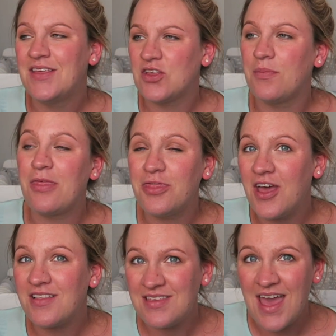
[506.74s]
So I'll be
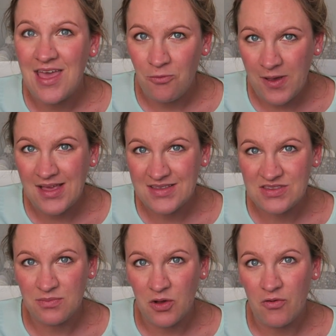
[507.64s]
38 weeks
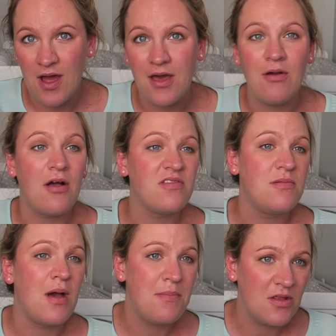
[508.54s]
tomorrow. I'll
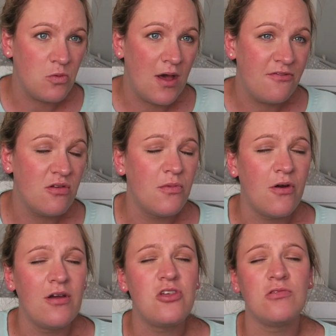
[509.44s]
see my midwife
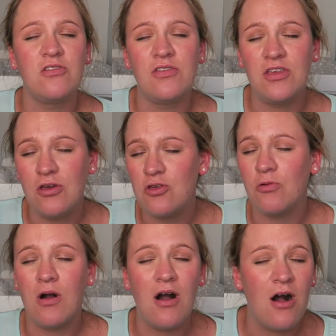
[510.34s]
tomorrow. She'll do the
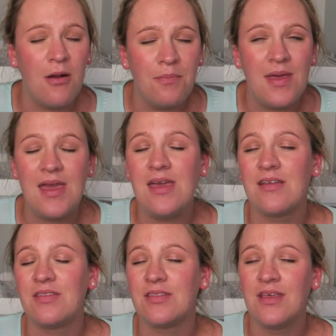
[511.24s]
usual heartbeat
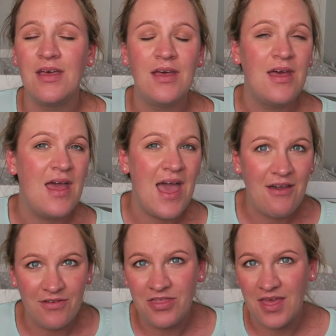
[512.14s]
and
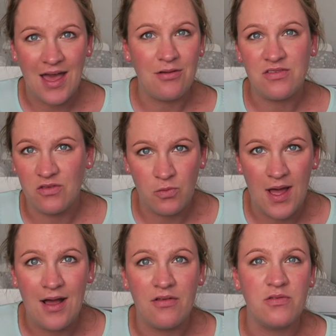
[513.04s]
everything else as
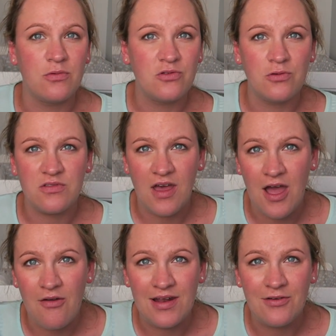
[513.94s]
well. So we'll talk to
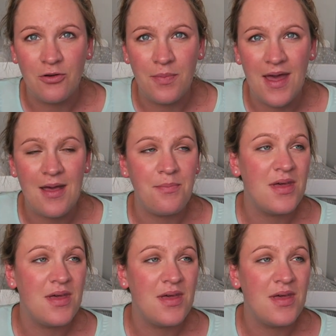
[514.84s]
her a little bit.